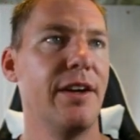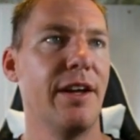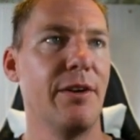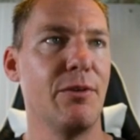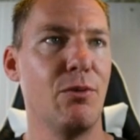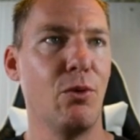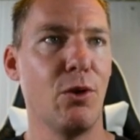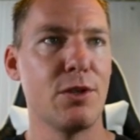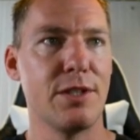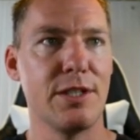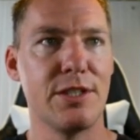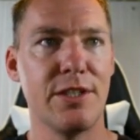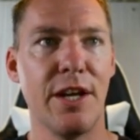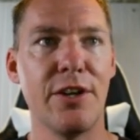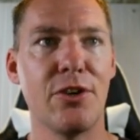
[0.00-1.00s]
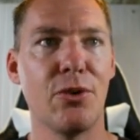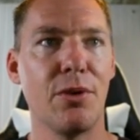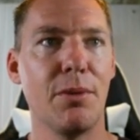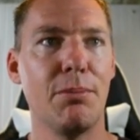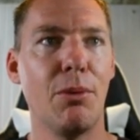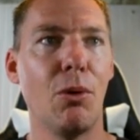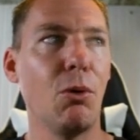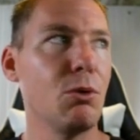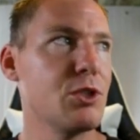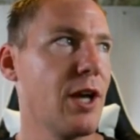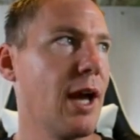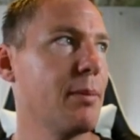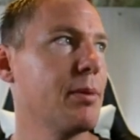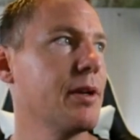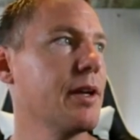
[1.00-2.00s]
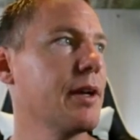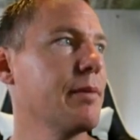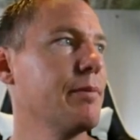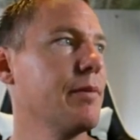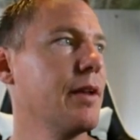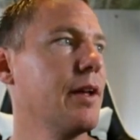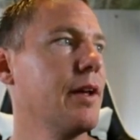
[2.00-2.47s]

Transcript: and where's the center of the bulge happening.